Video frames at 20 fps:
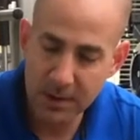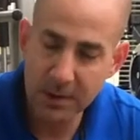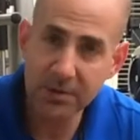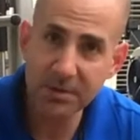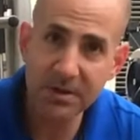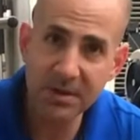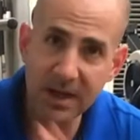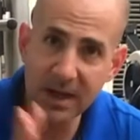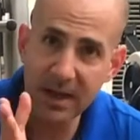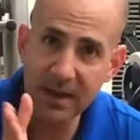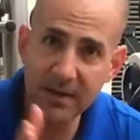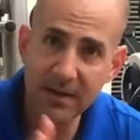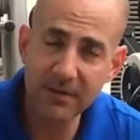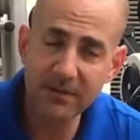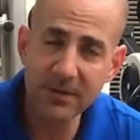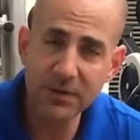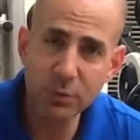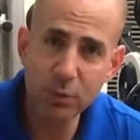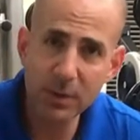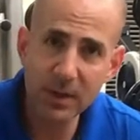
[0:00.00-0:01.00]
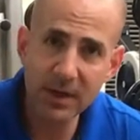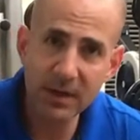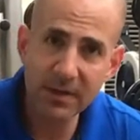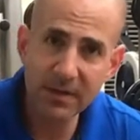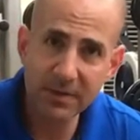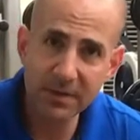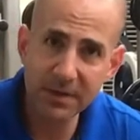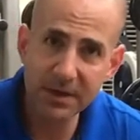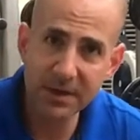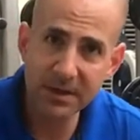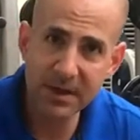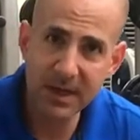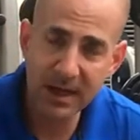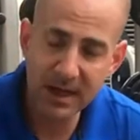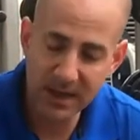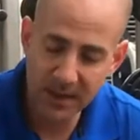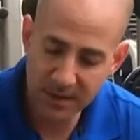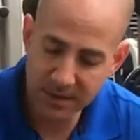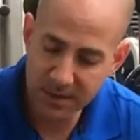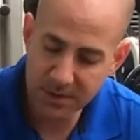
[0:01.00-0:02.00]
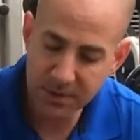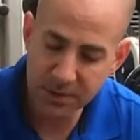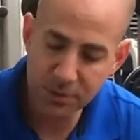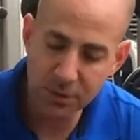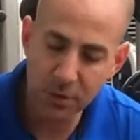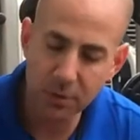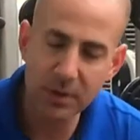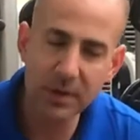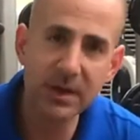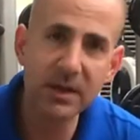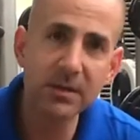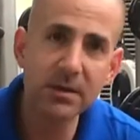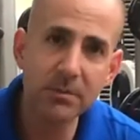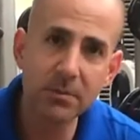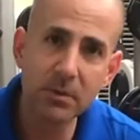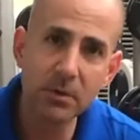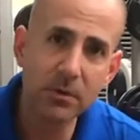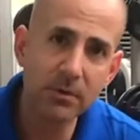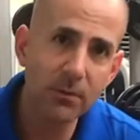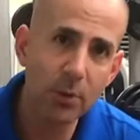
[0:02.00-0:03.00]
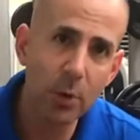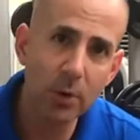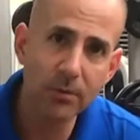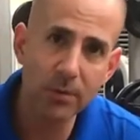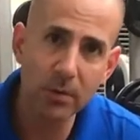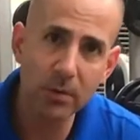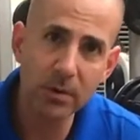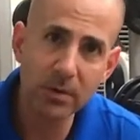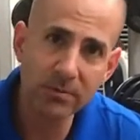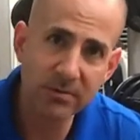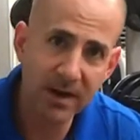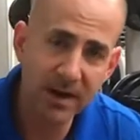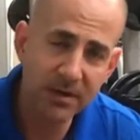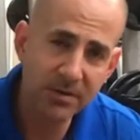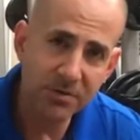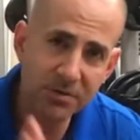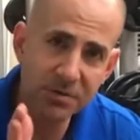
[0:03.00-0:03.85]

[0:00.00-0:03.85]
You stay on there for 20 to 30 seconds. You don't need to move or roll around.